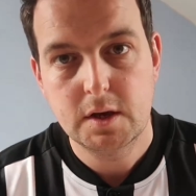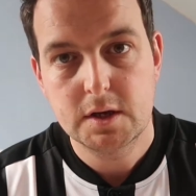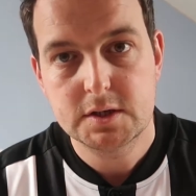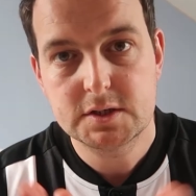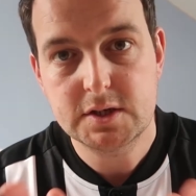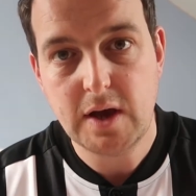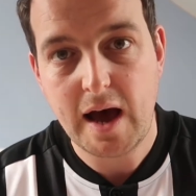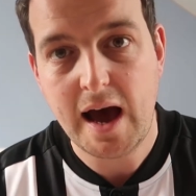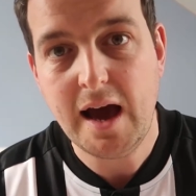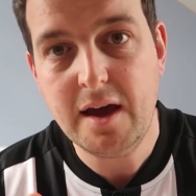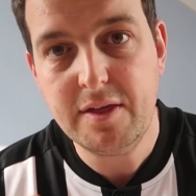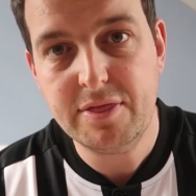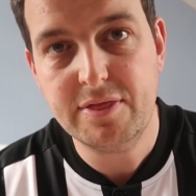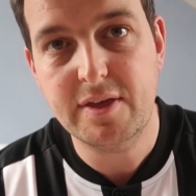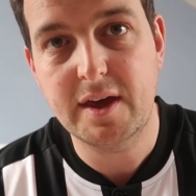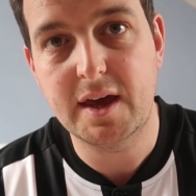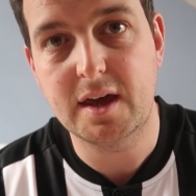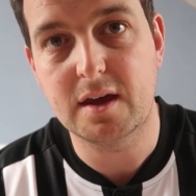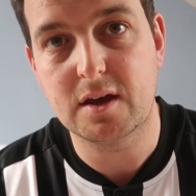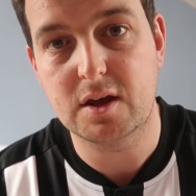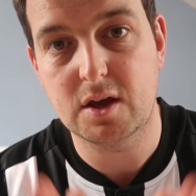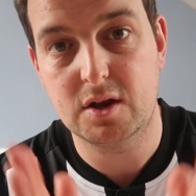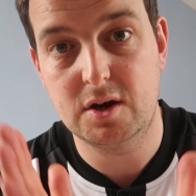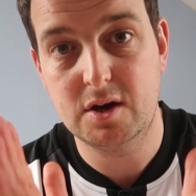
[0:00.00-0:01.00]
So I
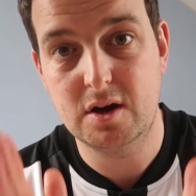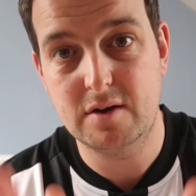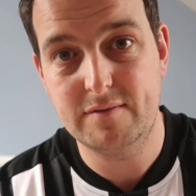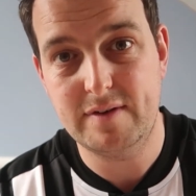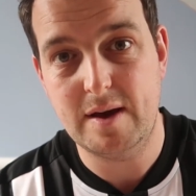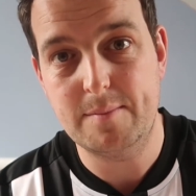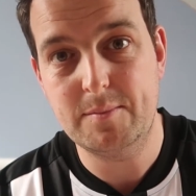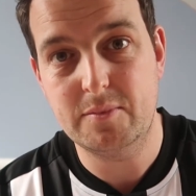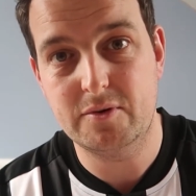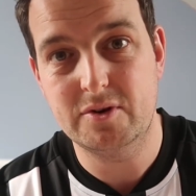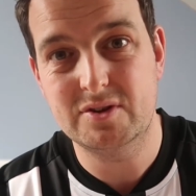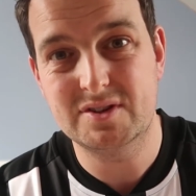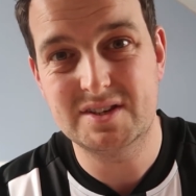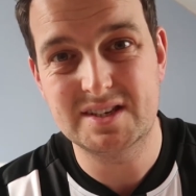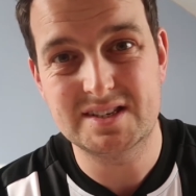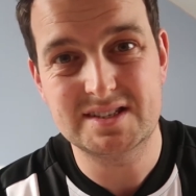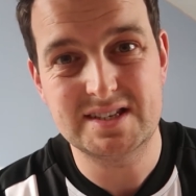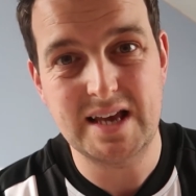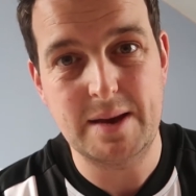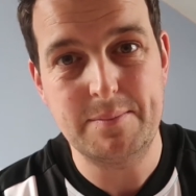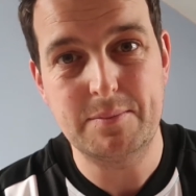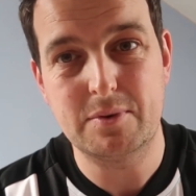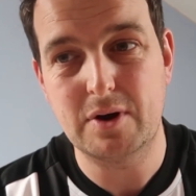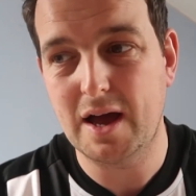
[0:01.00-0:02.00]
think November and
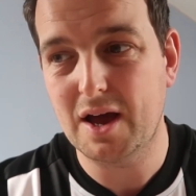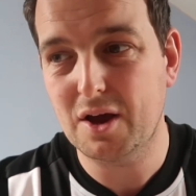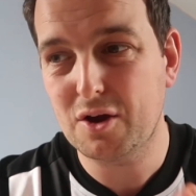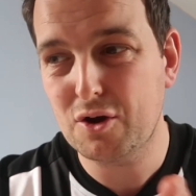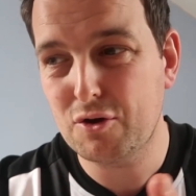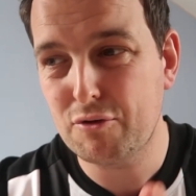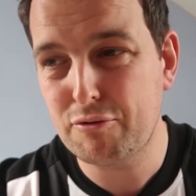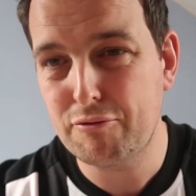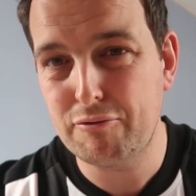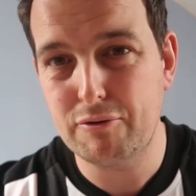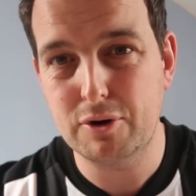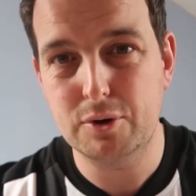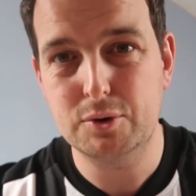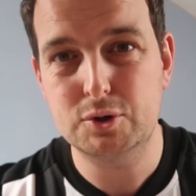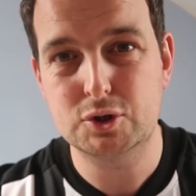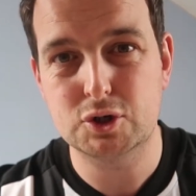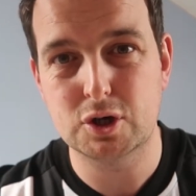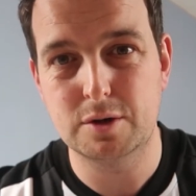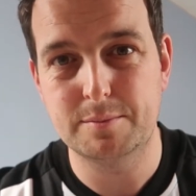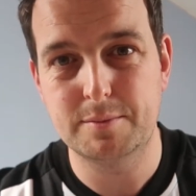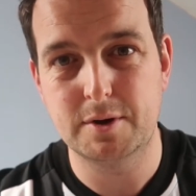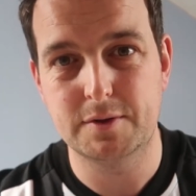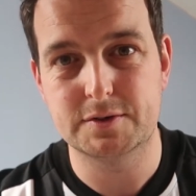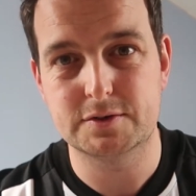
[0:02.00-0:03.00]
December are
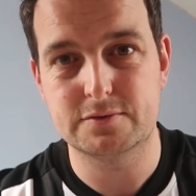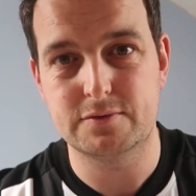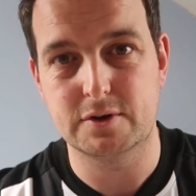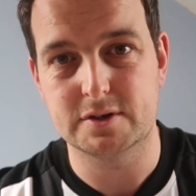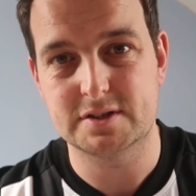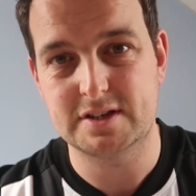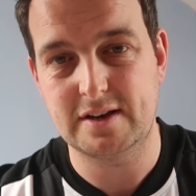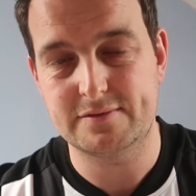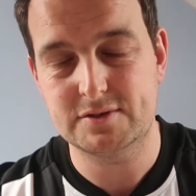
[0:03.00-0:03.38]
crucial months for us.